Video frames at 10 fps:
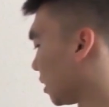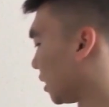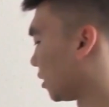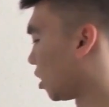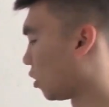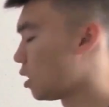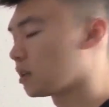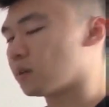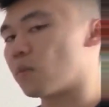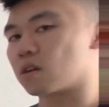and then know
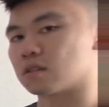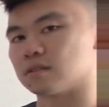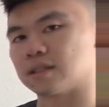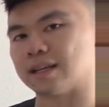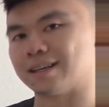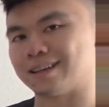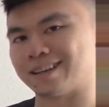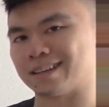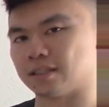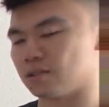the markers 10,
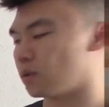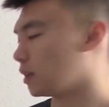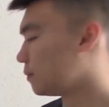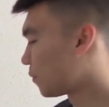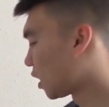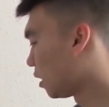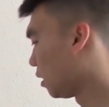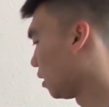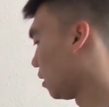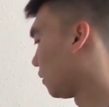19, 20
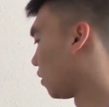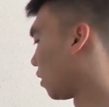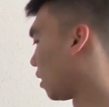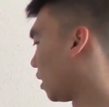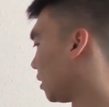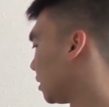for uh,